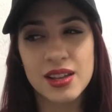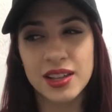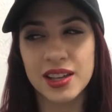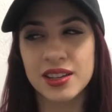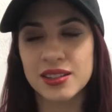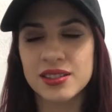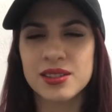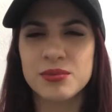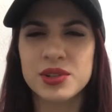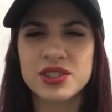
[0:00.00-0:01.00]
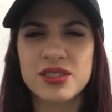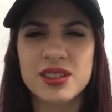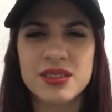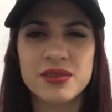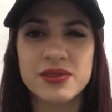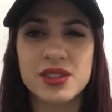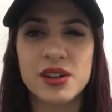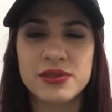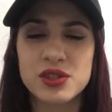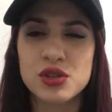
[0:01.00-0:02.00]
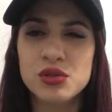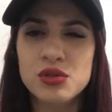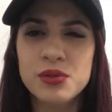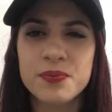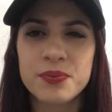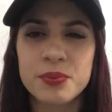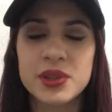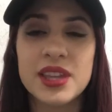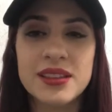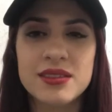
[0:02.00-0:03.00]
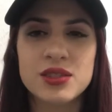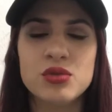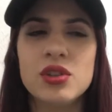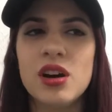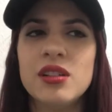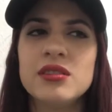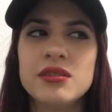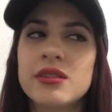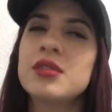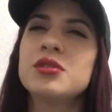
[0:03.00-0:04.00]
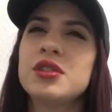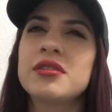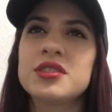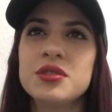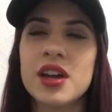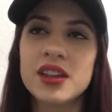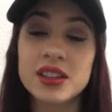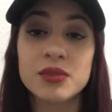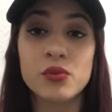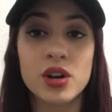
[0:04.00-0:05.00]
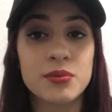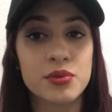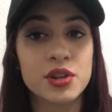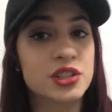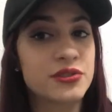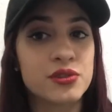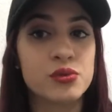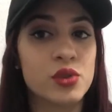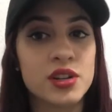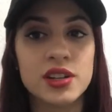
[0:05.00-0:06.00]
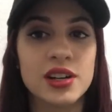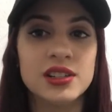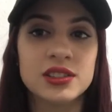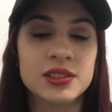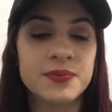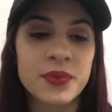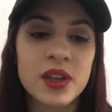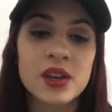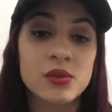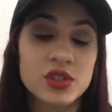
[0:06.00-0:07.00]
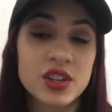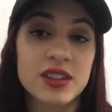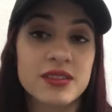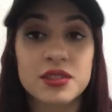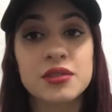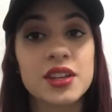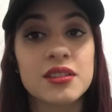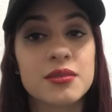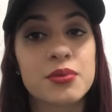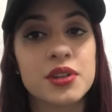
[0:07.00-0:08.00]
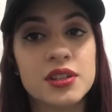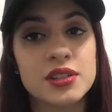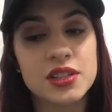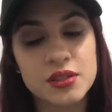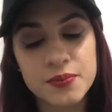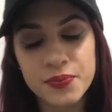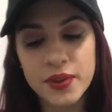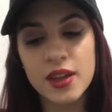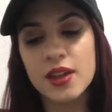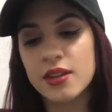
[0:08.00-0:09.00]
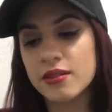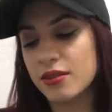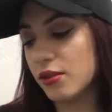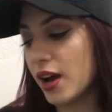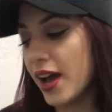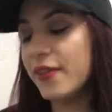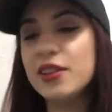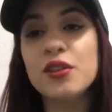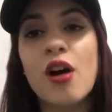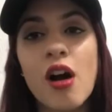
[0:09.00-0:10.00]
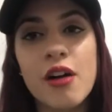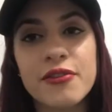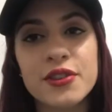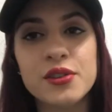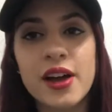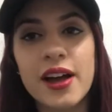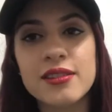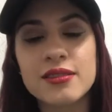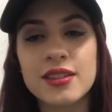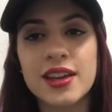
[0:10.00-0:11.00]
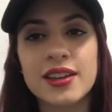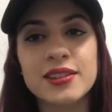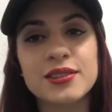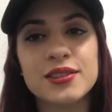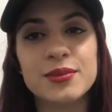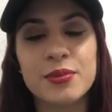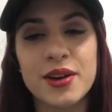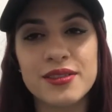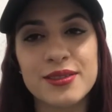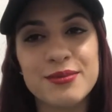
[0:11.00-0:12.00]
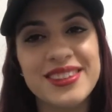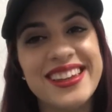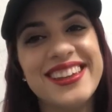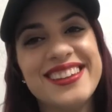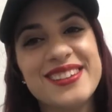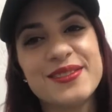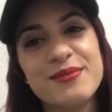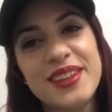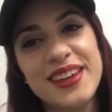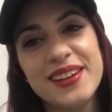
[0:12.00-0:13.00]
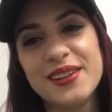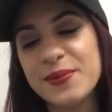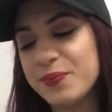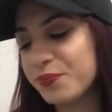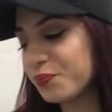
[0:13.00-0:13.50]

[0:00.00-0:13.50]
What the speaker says: like brush sets of two, but that's $2. So you're still getting one brush for $1, which I still think is a pretty good deal. So I have a little haul for you guys because I bought some things from there